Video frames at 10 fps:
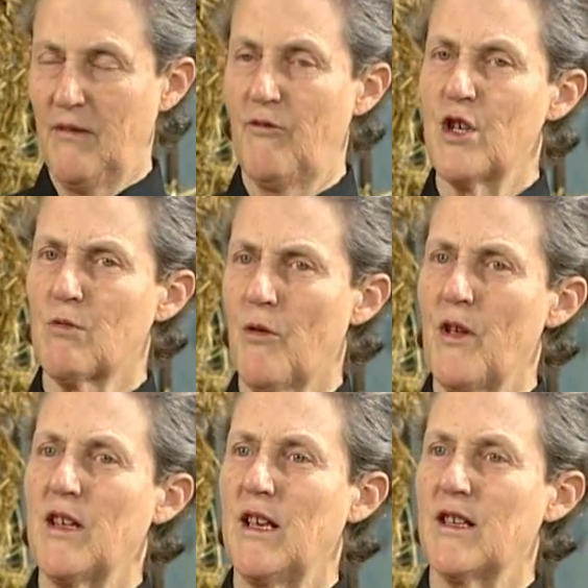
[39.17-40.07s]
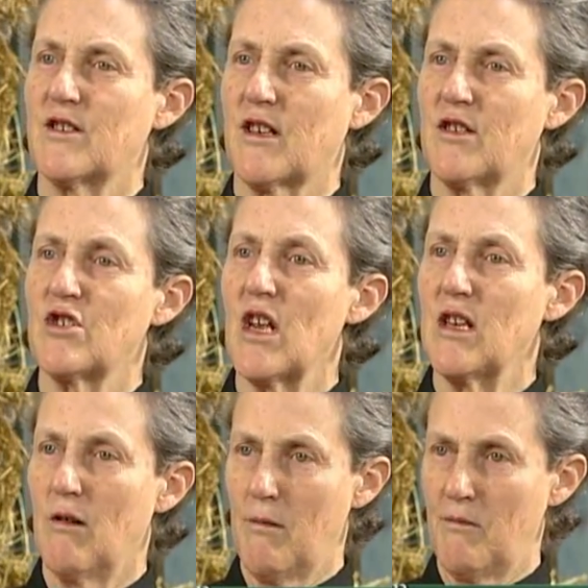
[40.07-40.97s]
Visual thinking is a
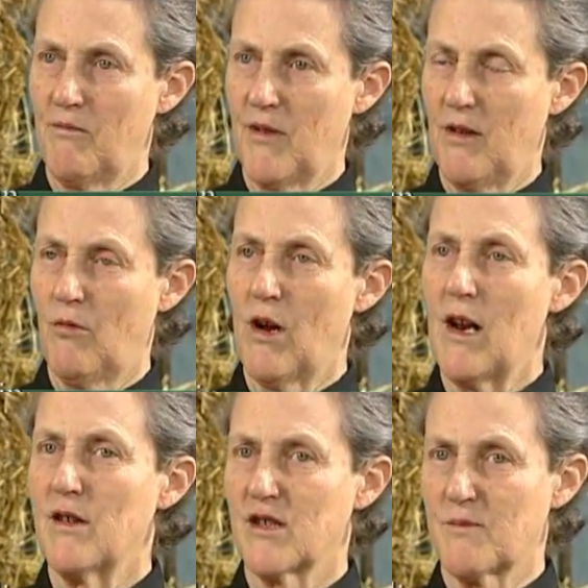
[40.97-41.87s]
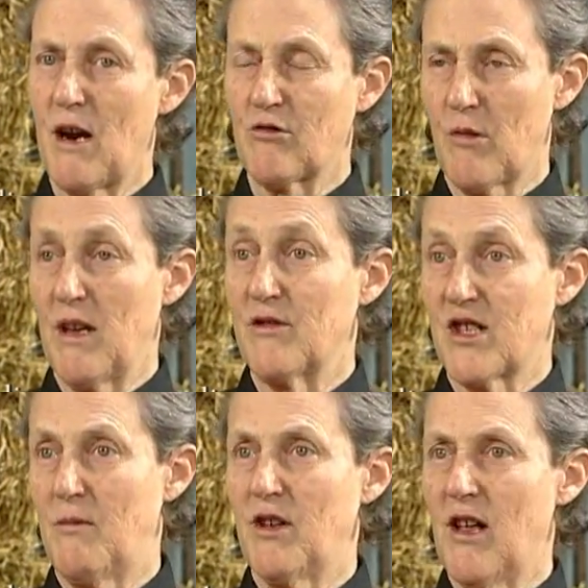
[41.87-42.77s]
continuum. One end of the spectrum, you have
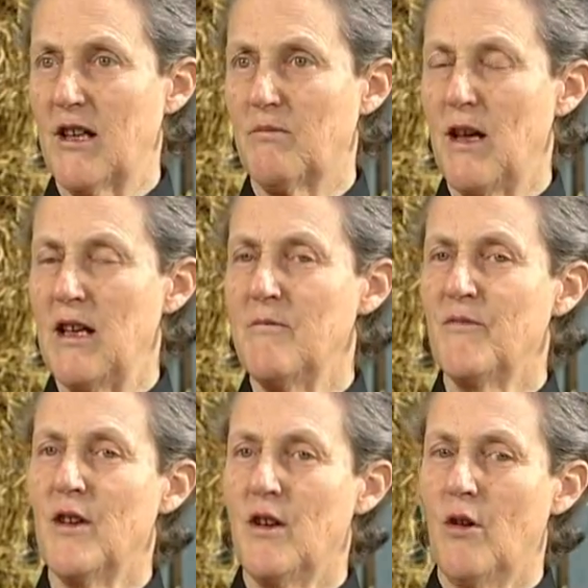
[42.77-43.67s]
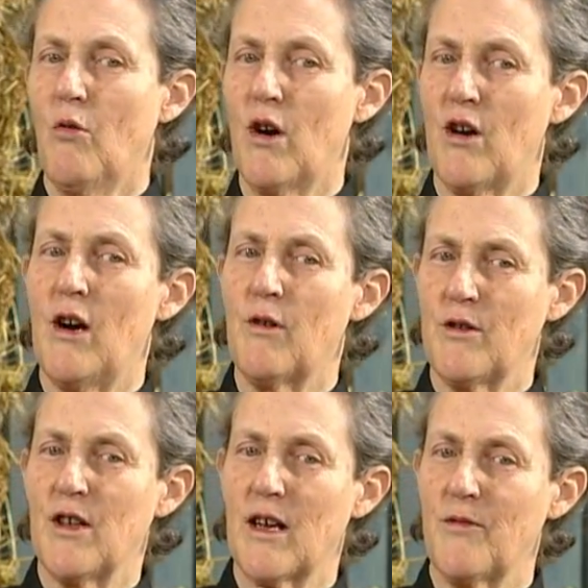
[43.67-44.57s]
someone like me where
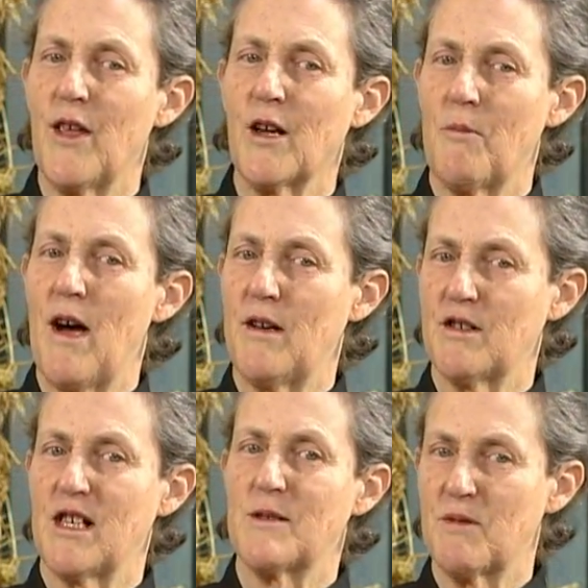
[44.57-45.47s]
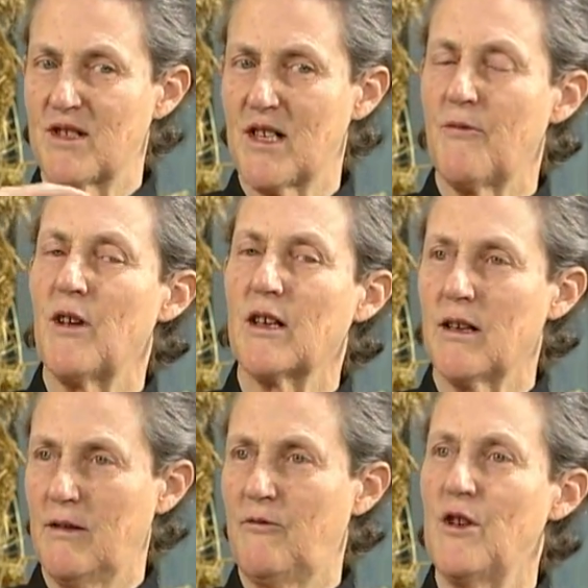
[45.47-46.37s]
everything I think about is a specific
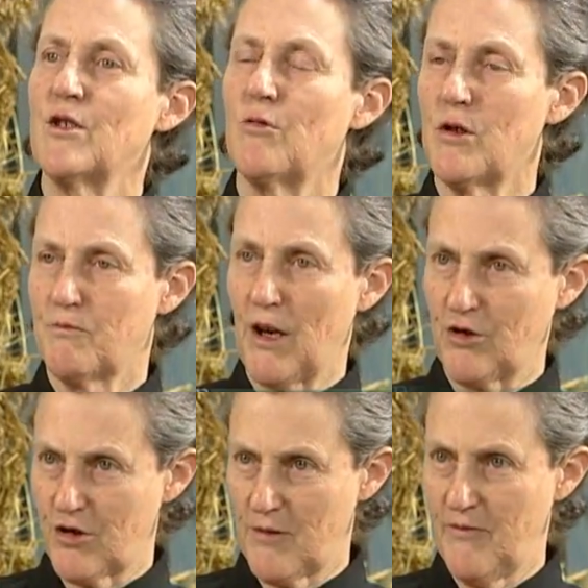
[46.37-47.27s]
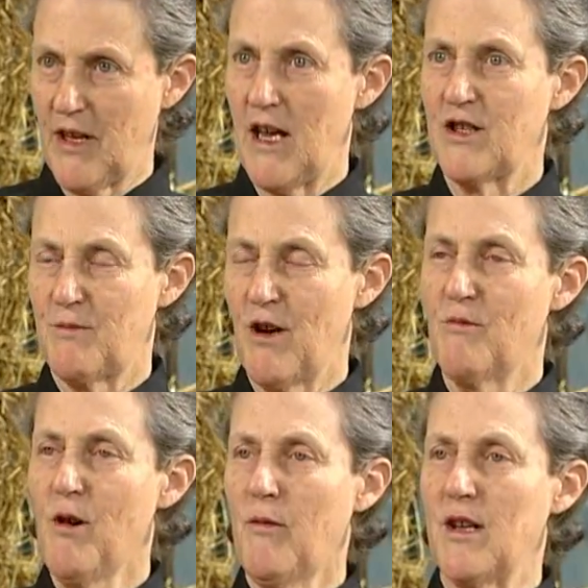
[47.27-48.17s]
visual picture. In the HBO
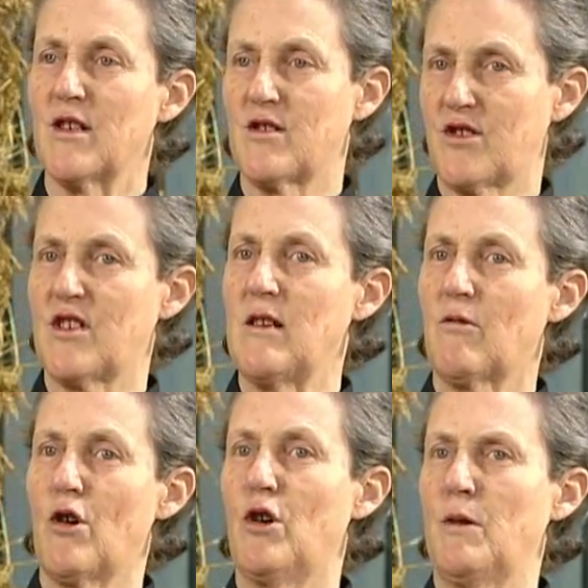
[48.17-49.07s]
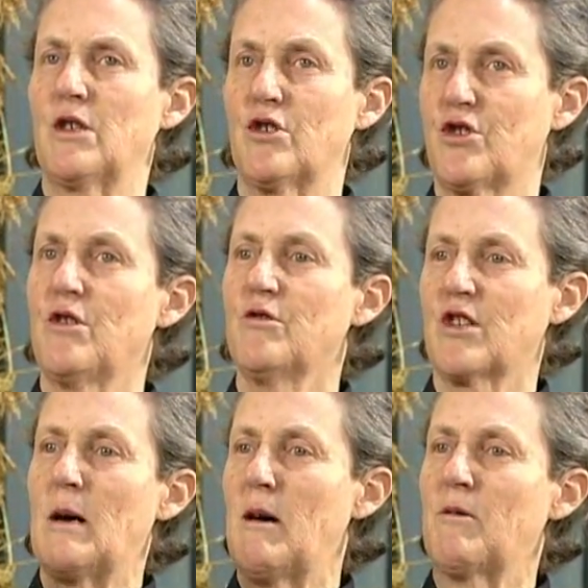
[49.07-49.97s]
movie, there's a scene where a whole bunch of shoes
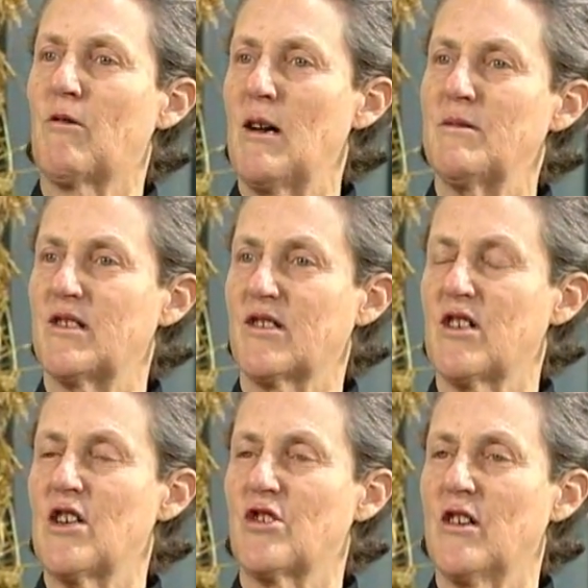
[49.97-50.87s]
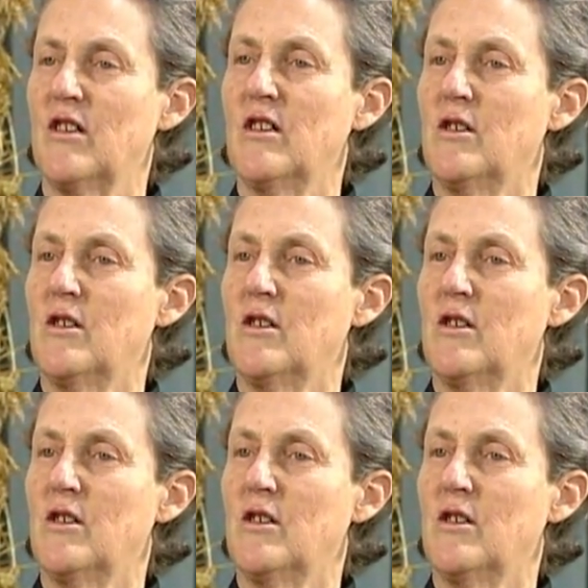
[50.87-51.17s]
come up in rapid succession.